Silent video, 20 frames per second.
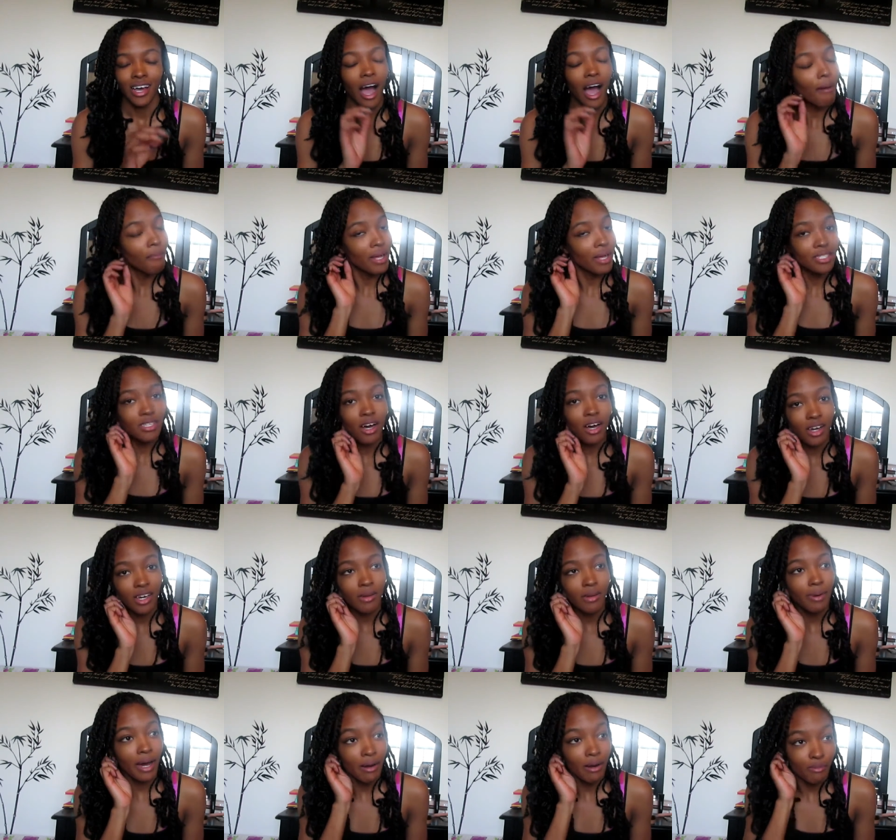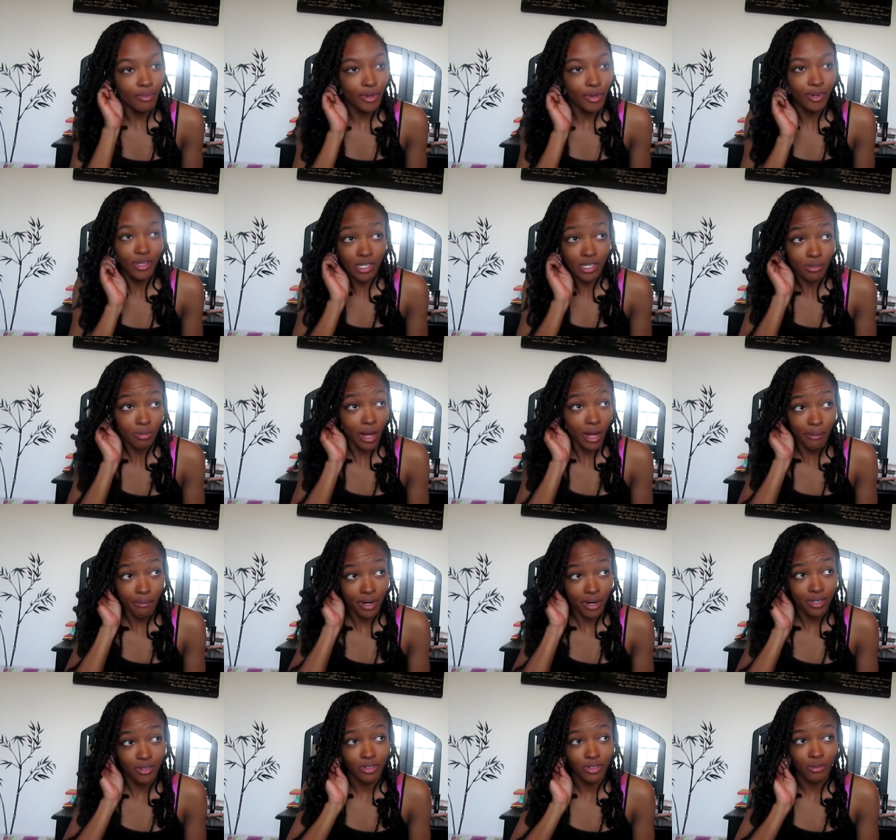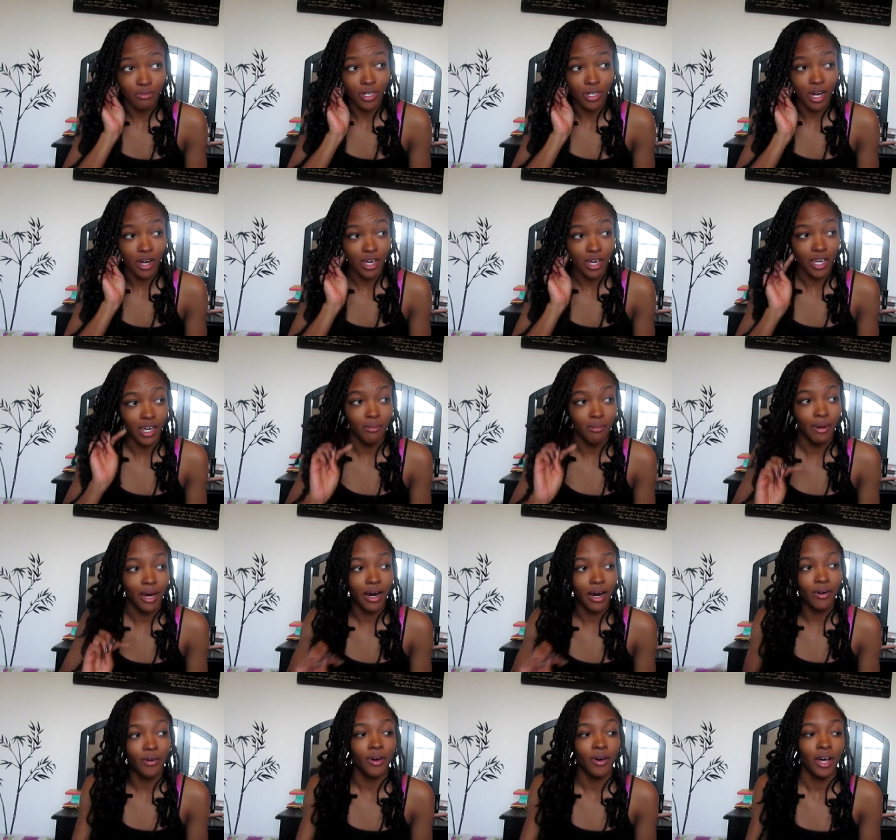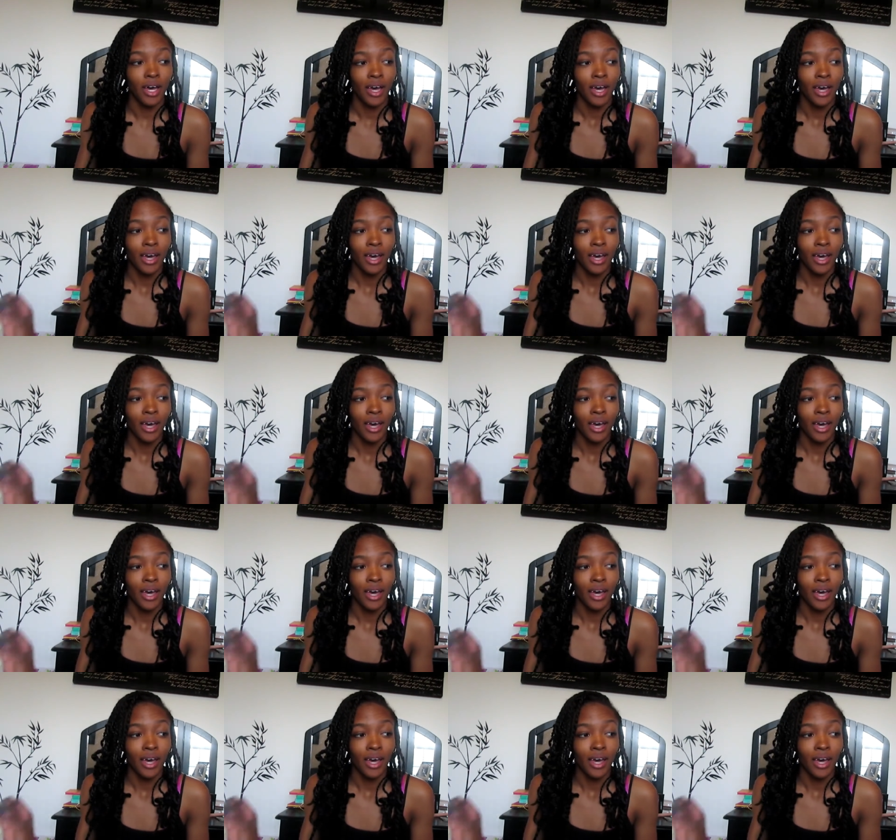I'm not talking about beauty supply bundles, I'm talking about